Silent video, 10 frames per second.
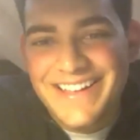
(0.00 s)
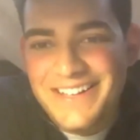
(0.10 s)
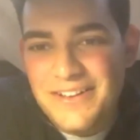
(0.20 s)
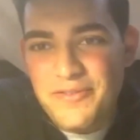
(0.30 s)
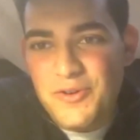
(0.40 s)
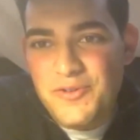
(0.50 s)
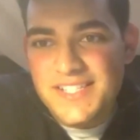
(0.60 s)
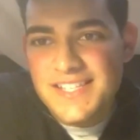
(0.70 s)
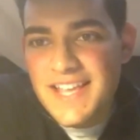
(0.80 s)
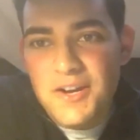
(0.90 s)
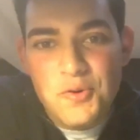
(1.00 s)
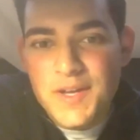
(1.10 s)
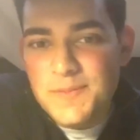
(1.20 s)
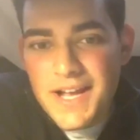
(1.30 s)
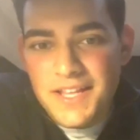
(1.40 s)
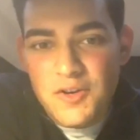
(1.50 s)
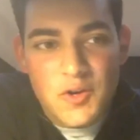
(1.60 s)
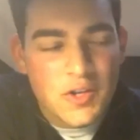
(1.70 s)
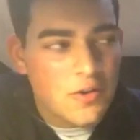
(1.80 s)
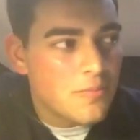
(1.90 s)
of course, as I said, always back in
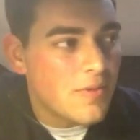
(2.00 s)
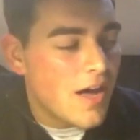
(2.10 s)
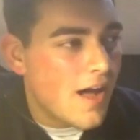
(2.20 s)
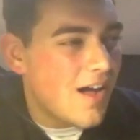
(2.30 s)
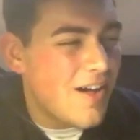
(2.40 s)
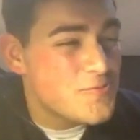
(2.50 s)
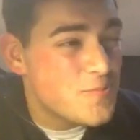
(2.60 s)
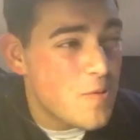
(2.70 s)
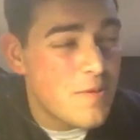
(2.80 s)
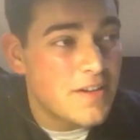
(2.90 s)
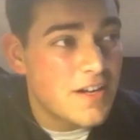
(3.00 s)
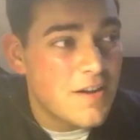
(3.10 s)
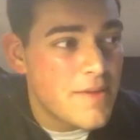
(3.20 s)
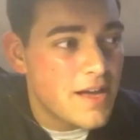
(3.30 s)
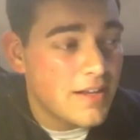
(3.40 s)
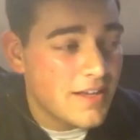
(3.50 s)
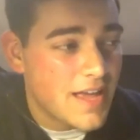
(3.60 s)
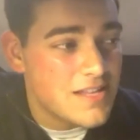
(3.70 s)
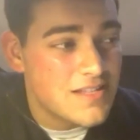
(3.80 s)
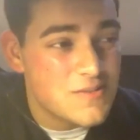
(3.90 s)
Nottingham. I was probably going to come back
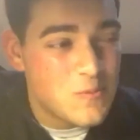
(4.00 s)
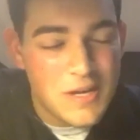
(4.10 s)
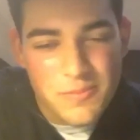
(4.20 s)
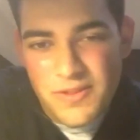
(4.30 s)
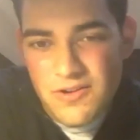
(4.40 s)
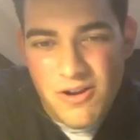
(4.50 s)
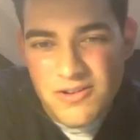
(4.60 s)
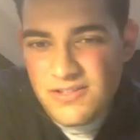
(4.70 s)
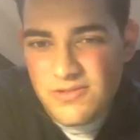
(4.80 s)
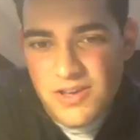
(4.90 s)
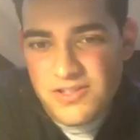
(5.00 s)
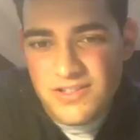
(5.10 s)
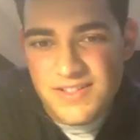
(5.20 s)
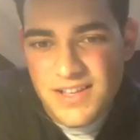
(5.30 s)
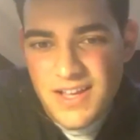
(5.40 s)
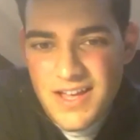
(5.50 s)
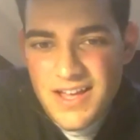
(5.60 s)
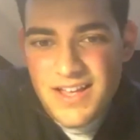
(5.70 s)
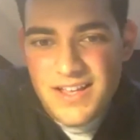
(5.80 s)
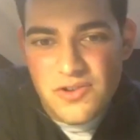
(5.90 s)
end of this week, but the corona situation it's
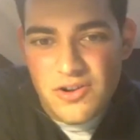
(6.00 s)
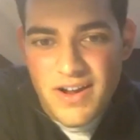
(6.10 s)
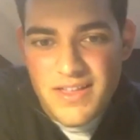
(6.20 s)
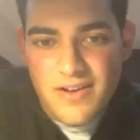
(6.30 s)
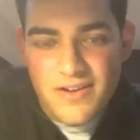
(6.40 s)
not great there.